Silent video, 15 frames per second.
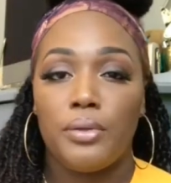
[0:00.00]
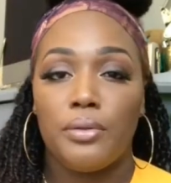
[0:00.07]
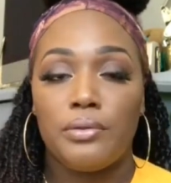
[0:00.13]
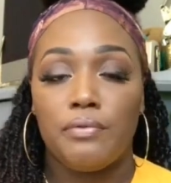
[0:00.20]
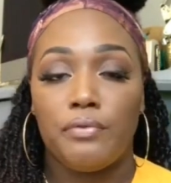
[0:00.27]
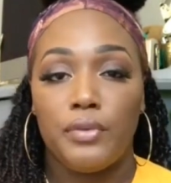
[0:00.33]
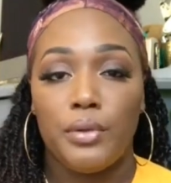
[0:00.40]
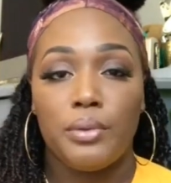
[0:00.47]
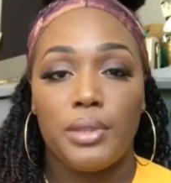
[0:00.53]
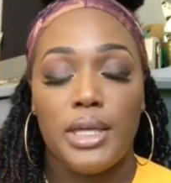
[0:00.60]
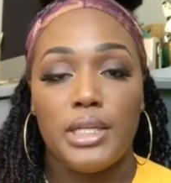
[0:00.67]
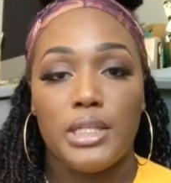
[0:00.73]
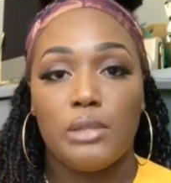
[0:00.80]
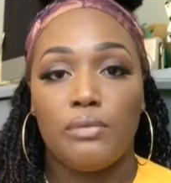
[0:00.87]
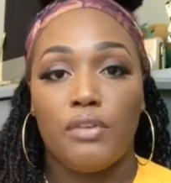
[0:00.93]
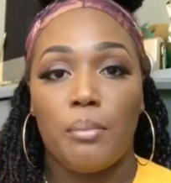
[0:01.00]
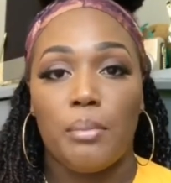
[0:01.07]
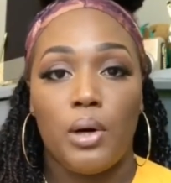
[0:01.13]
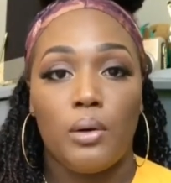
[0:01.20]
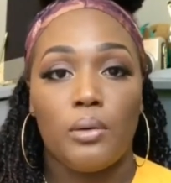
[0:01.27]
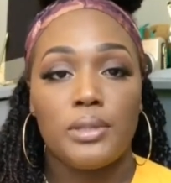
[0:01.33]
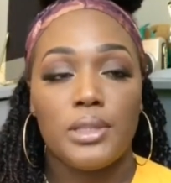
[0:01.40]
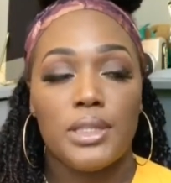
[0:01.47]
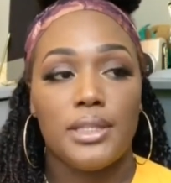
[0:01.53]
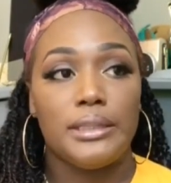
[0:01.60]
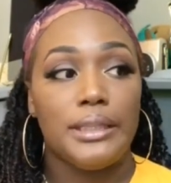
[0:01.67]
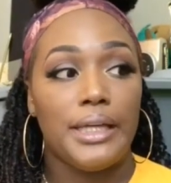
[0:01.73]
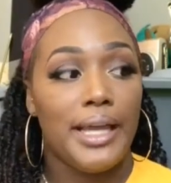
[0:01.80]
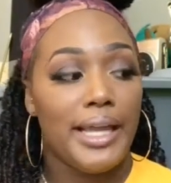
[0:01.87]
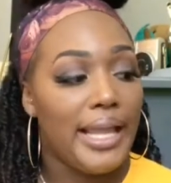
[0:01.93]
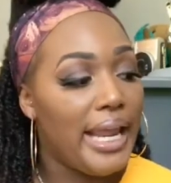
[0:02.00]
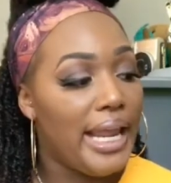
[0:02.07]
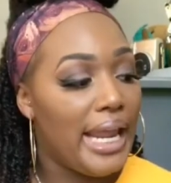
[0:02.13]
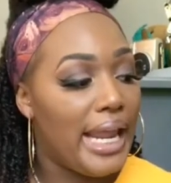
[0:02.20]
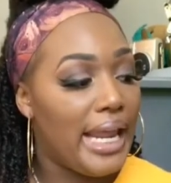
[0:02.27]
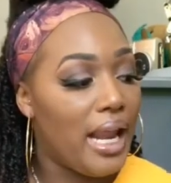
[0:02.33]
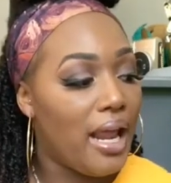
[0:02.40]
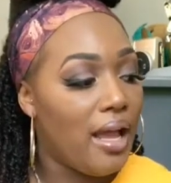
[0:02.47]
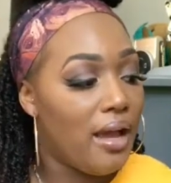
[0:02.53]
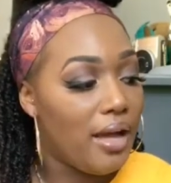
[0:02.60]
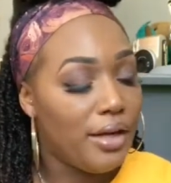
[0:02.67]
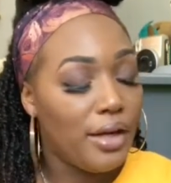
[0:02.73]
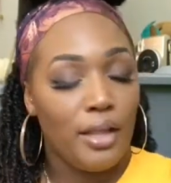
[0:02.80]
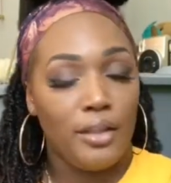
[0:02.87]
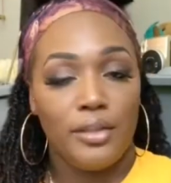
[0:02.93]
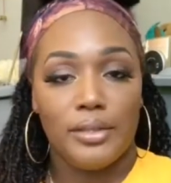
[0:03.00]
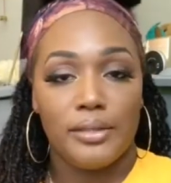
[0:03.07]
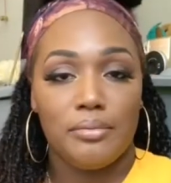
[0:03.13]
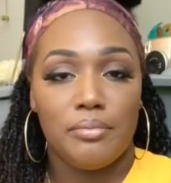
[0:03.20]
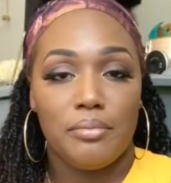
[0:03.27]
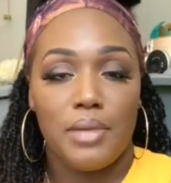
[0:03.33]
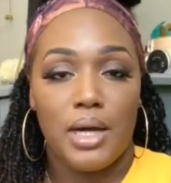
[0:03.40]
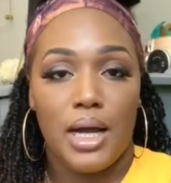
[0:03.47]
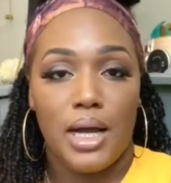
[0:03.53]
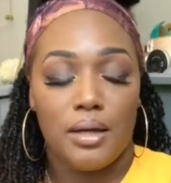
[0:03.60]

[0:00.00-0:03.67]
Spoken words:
few things from Ulta, and another